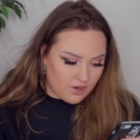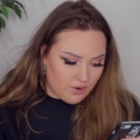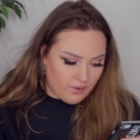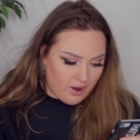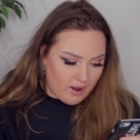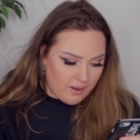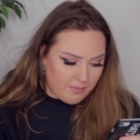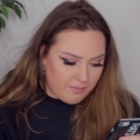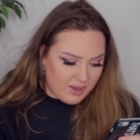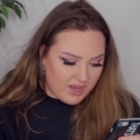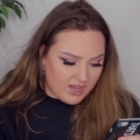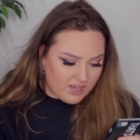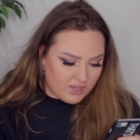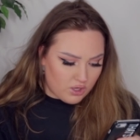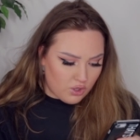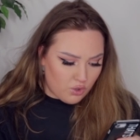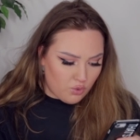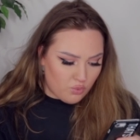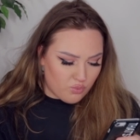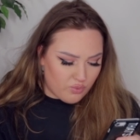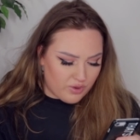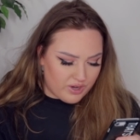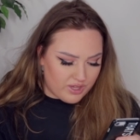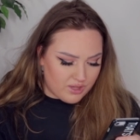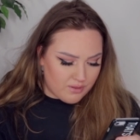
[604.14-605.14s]
Okay, pick your
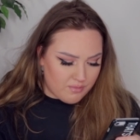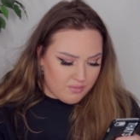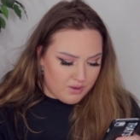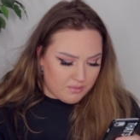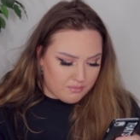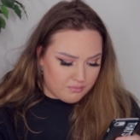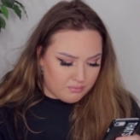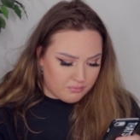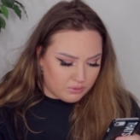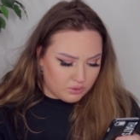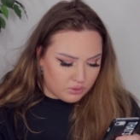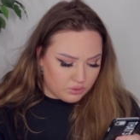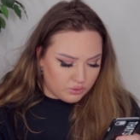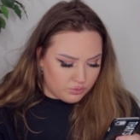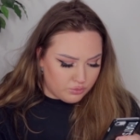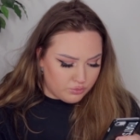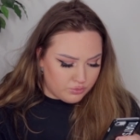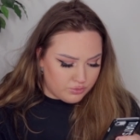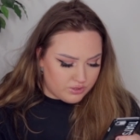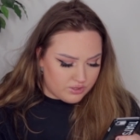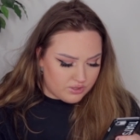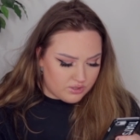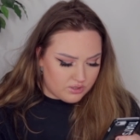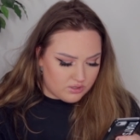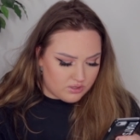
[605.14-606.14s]
rhythm and blues
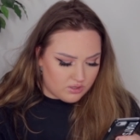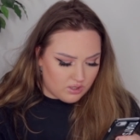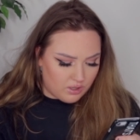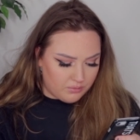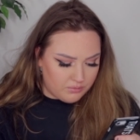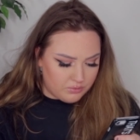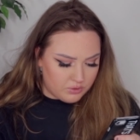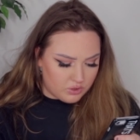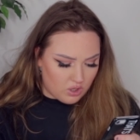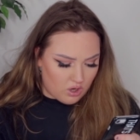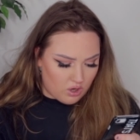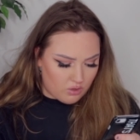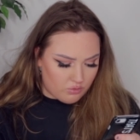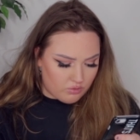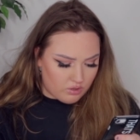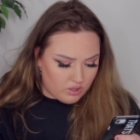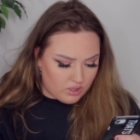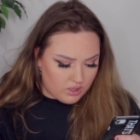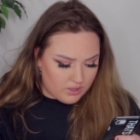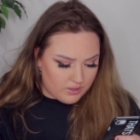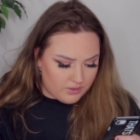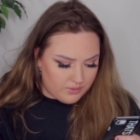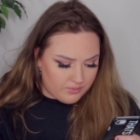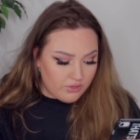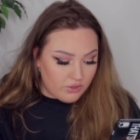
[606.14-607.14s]
subgenre.